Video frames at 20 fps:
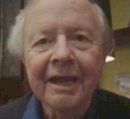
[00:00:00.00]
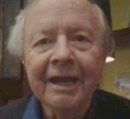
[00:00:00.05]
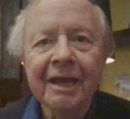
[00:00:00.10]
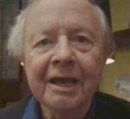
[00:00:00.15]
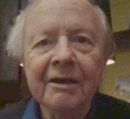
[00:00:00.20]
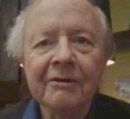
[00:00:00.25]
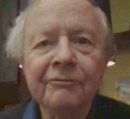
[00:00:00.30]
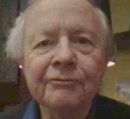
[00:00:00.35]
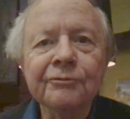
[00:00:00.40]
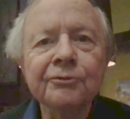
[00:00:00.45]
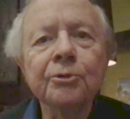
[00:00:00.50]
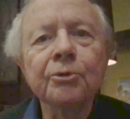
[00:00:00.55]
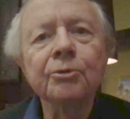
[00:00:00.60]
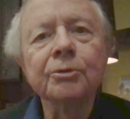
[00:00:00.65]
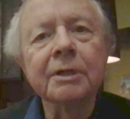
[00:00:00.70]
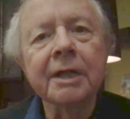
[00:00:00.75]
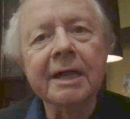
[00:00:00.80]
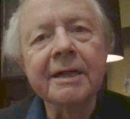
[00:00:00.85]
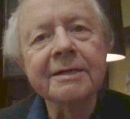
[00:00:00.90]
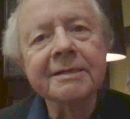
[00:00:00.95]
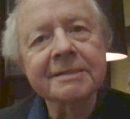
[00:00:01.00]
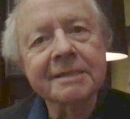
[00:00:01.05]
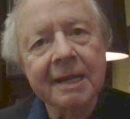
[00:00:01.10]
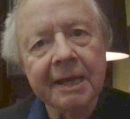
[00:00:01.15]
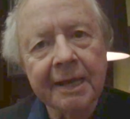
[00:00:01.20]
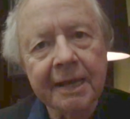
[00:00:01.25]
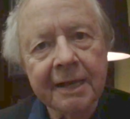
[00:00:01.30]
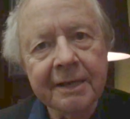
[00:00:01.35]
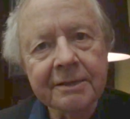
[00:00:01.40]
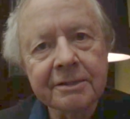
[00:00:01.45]
A few days
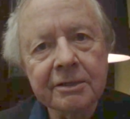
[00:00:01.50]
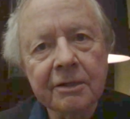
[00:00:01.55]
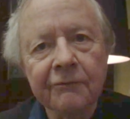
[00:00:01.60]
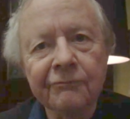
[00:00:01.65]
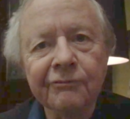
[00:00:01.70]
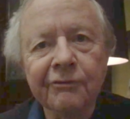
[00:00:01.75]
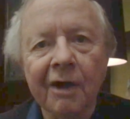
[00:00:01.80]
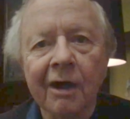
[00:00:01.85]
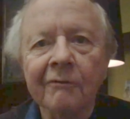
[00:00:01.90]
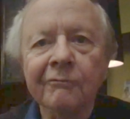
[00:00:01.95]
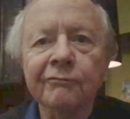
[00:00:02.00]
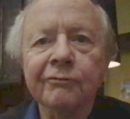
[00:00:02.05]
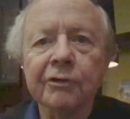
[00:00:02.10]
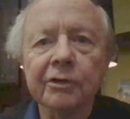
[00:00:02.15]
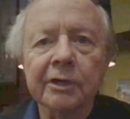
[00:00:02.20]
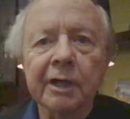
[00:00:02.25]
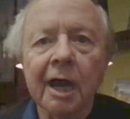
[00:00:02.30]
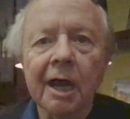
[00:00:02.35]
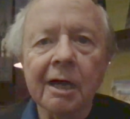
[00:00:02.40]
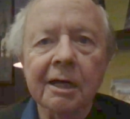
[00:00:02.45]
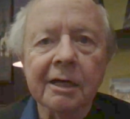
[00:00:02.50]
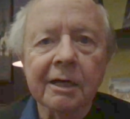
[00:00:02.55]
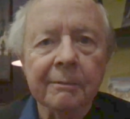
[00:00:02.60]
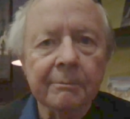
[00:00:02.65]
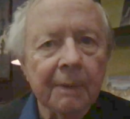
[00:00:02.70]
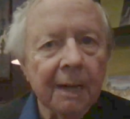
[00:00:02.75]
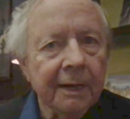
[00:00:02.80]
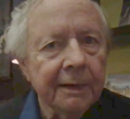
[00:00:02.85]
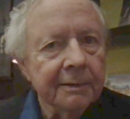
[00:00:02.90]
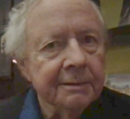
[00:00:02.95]
later, Frankfurter
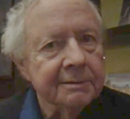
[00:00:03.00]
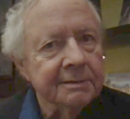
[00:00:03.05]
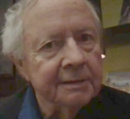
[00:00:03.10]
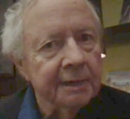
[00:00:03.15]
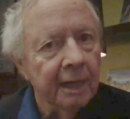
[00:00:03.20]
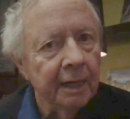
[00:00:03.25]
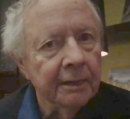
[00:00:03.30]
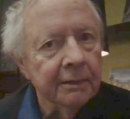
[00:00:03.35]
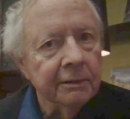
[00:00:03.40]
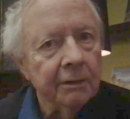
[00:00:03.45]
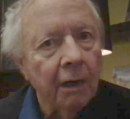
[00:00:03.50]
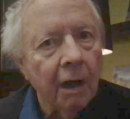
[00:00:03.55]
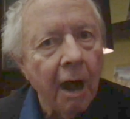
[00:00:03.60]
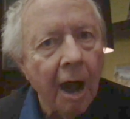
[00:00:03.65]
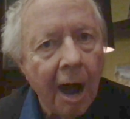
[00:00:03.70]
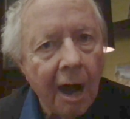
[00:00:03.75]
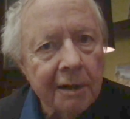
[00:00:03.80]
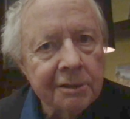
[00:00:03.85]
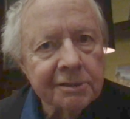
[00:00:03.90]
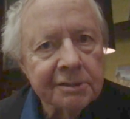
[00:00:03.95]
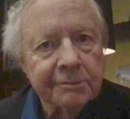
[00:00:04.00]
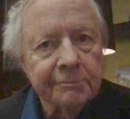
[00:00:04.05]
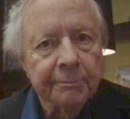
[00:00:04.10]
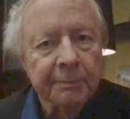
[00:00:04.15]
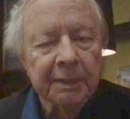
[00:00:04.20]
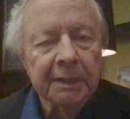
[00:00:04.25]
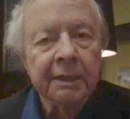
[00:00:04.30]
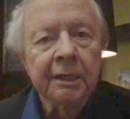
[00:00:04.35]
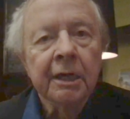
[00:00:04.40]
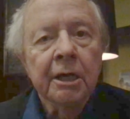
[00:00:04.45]
Allgemeine Zeitung asked
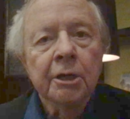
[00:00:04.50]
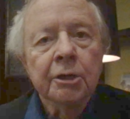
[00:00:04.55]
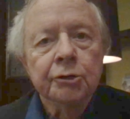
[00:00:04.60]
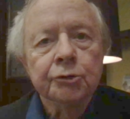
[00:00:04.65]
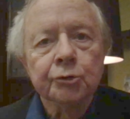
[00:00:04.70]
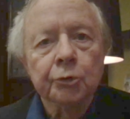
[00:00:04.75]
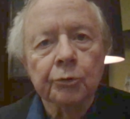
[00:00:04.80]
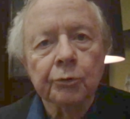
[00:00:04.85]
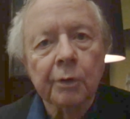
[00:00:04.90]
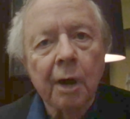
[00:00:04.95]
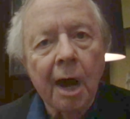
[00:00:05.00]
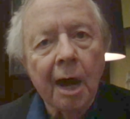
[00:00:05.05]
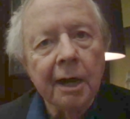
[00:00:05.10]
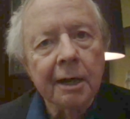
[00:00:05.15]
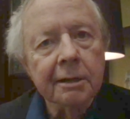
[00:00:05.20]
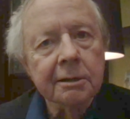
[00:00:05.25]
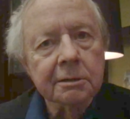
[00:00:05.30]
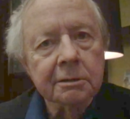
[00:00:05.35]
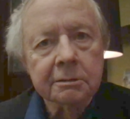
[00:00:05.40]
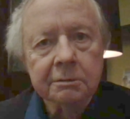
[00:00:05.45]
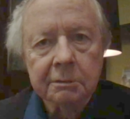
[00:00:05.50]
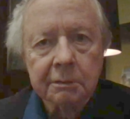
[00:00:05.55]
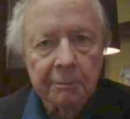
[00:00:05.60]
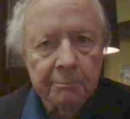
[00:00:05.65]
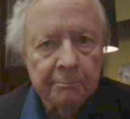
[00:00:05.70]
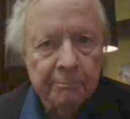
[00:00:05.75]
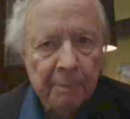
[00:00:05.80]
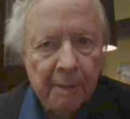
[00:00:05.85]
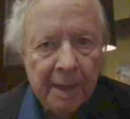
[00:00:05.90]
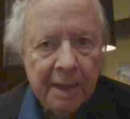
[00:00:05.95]
me to write
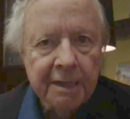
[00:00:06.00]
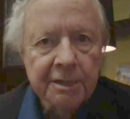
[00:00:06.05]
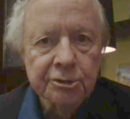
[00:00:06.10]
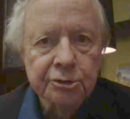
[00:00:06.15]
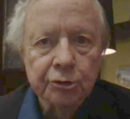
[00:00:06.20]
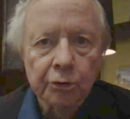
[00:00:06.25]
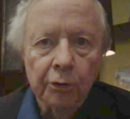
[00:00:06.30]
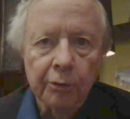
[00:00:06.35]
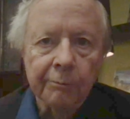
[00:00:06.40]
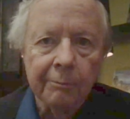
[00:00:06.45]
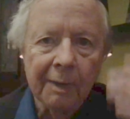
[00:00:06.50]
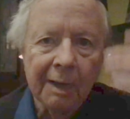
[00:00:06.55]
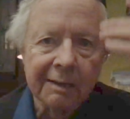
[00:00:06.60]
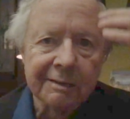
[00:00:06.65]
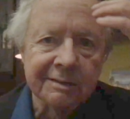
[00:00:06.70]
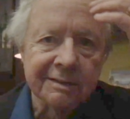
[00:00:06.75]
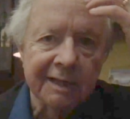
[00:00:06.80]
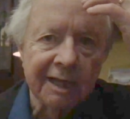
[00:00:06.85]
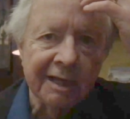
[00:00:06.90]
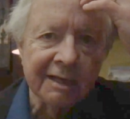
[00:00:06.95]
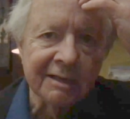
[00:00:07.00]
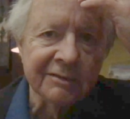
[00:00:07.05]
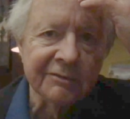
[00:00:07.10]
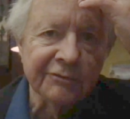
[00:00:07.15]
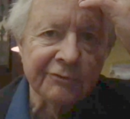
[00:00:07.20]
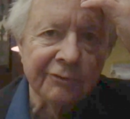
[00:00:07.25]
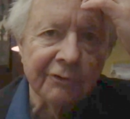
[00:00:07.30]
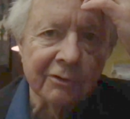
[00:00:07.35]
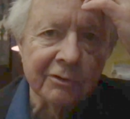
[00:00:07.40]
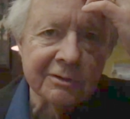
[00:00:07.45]
a page on Max
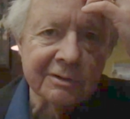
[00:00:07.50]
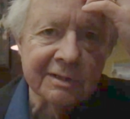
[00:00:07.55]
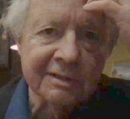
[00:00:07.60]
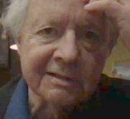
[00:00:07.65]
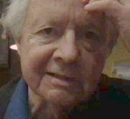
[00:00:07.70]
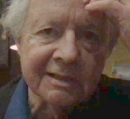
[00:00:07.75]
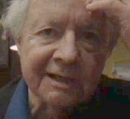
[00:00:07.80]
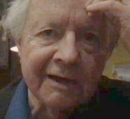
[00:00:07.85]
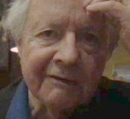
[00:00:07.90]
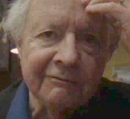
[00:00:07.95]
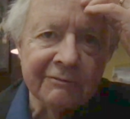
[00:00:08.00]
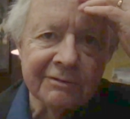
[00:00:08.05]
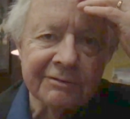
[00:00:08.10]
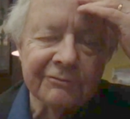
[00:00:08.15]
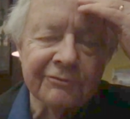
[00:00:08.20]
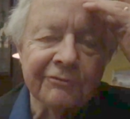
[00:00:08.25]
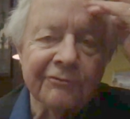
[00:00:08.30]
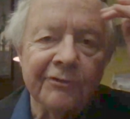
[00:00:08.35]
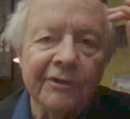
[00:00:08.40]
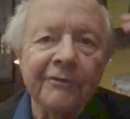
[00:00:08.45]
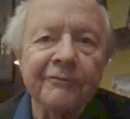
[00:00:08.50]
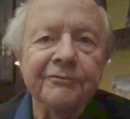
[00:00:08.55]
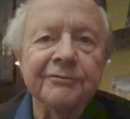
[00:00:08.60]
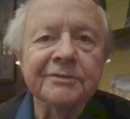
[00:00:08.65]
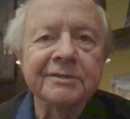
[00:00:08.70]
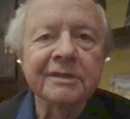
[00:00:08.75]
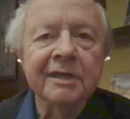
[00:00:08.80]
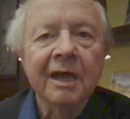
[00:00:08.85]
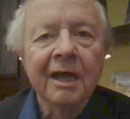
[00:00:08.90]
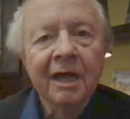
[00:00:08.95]
Ernst for the
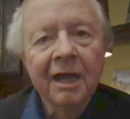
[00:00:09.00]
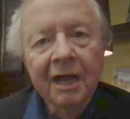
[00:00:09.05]
75th